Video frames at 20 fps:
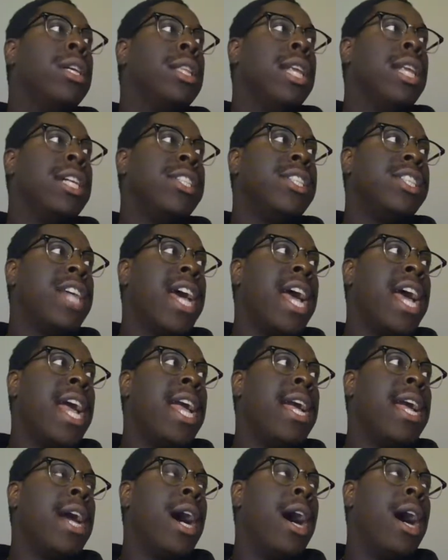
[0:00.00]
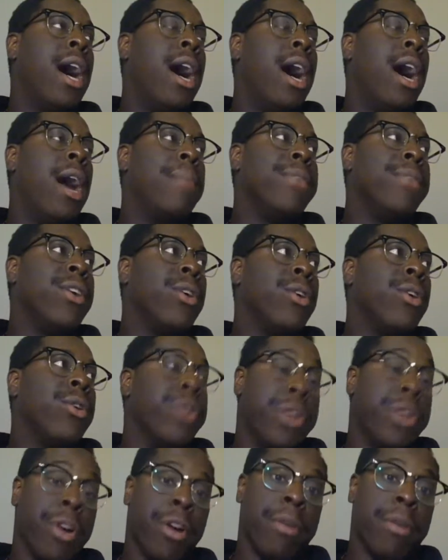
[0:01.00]
Let's say you're
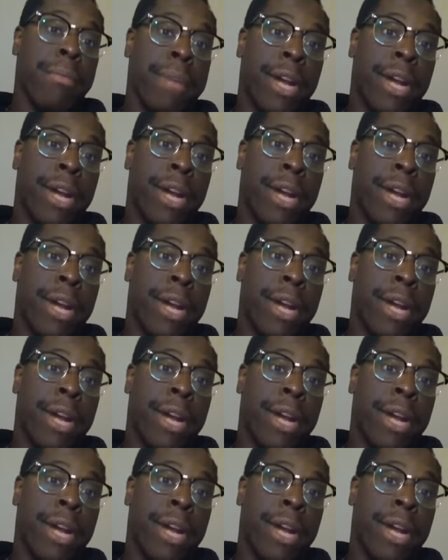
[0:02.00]
in a